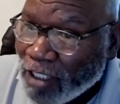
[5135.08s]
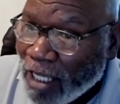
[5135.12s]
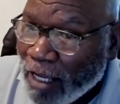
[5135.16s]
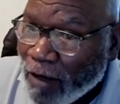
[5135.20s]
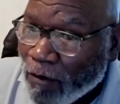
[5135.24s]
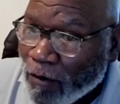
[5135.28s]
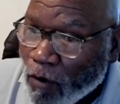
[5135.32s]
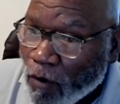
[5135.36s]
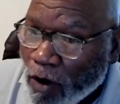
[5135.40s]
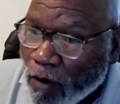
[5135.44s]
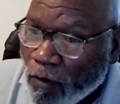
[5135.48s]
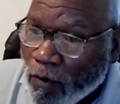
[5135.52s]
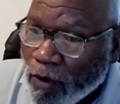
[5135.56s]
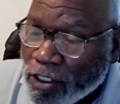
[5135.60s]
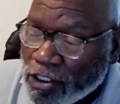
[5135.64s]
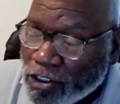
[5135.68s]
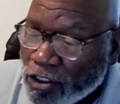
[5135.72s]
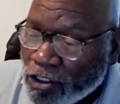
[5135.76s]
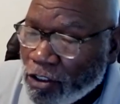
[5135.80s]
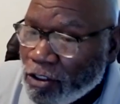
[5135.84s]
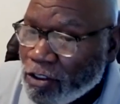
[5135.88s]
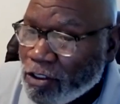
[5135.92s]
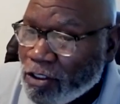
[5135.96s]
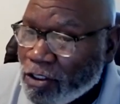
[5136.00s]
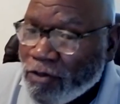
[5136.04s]
And what we
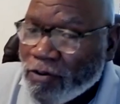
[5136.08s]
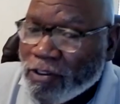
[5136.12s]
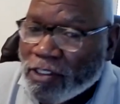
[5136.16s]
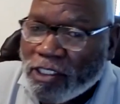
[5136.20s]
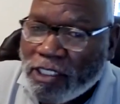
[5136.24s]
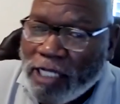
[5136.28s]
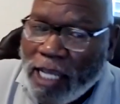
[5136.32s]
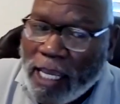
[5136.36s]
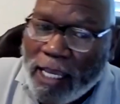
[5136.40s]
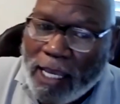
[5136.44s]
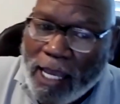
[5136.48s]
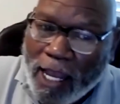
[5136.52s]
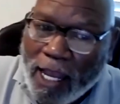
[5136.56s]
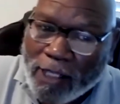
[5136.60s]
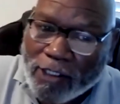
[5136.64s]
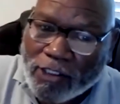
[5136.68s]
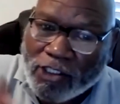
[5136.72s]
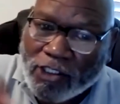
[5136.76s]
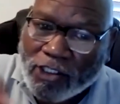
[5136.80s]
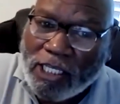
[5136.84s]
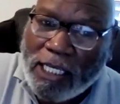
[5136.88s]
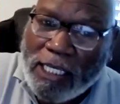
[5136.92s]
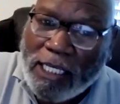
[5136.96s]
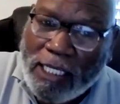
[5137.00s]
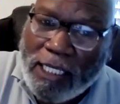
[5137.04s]
should do is take our
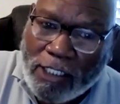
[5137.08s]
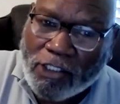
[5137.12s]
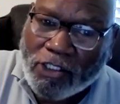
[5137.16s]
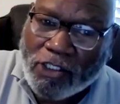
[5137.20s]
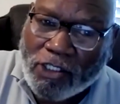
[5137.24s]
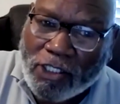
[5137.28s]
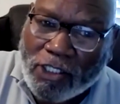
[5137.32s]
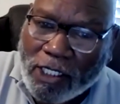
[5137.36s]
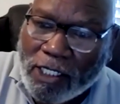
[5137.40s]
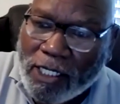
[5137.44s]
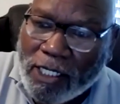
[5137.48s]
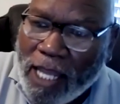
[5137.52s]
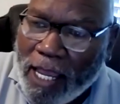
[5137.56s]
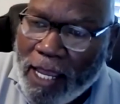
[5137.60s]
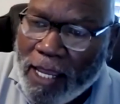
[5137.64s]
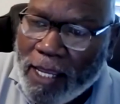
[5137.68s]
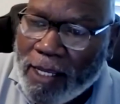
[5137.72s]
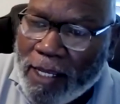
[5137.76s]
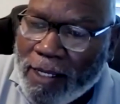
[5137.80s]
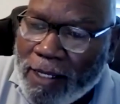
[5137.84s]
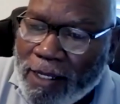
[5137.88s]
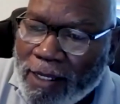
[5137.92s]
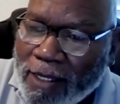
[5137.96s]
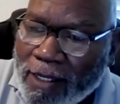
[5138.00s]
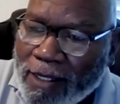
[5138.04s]
seeds
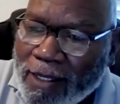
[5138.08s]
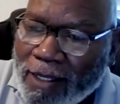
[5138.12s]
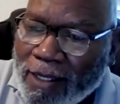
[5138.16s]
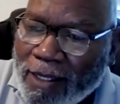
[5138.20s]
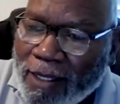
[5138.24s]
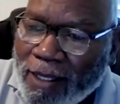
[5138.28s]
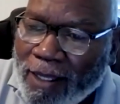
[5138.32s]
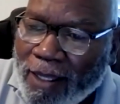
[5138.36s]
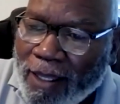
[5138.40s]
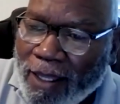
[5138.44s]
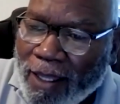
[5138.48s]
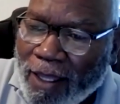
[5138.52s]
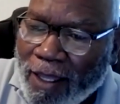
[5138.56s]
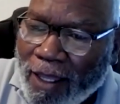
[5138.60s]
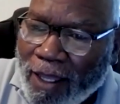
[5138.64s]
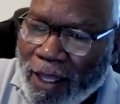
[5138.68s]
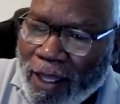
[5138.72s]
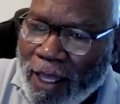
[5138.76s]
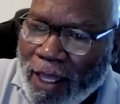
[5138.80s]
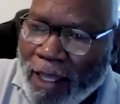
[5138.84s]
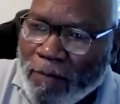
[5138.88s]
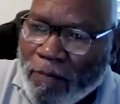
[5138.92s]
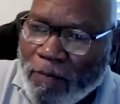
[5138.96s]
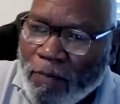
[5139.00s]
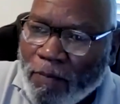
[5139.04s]
today
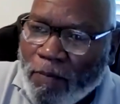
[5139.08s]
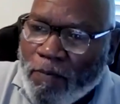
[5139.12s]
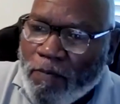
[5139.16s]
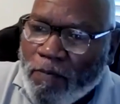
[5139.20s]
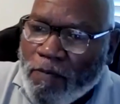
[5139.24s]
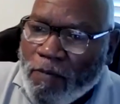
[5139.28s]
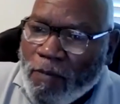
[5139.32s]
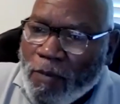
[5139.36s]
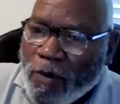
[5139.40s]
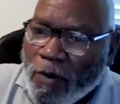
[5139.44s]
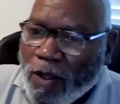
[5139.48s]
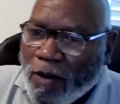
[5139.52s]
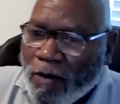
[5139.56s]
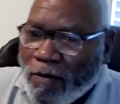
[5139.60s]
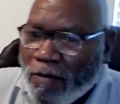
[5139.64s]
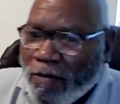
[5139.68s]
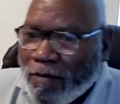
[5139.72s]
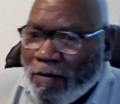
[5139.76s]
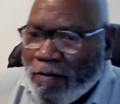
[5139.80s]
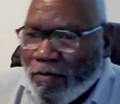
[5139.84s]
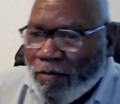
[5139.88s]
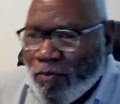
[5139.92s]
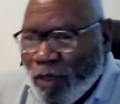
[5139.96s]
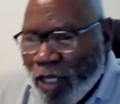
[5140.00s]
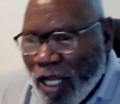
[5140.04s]
and
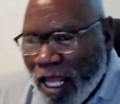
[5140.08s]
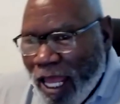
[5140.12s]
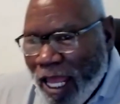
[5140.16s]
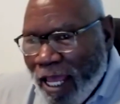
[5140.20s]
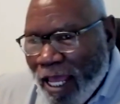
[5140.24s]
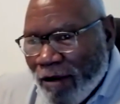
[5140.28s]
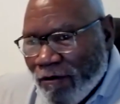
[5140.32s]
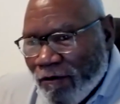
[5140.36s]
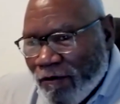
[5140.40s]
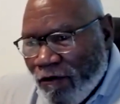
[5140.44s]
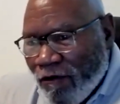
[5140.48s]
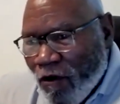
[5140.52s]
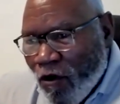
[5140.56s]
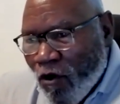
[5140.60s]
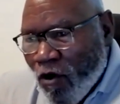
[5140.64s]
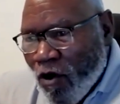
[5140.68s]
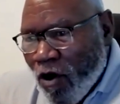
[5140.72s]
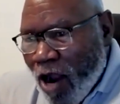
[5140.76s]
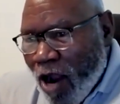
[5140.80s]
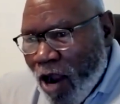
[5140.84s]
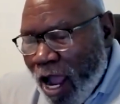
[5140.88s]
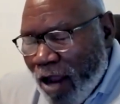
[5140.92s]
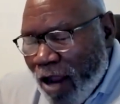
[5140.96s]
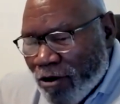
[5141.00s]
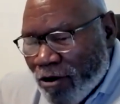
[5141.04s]
plant
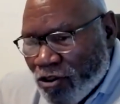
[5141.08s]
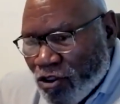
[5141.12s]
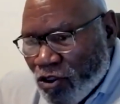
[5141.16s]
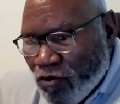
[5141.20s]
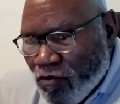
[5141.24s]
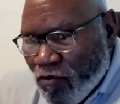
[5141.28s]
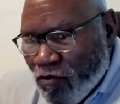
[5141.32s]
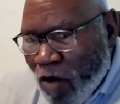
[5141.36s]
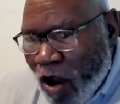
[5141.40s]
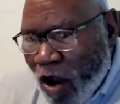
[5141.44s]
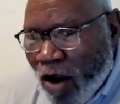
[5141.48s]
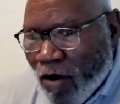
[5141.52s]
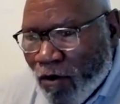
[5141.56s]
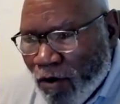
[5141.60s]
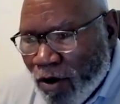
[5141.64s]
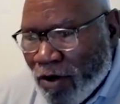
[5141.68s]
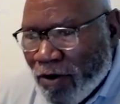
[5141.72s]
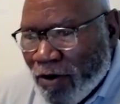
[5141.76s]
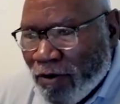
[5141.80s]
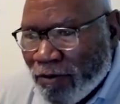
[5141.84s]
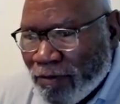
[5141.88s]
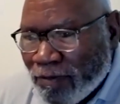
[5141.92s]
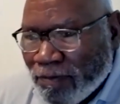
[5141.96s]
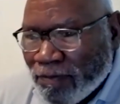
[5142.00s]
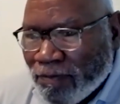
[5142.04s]
for our
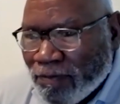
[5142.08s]
tomorrow.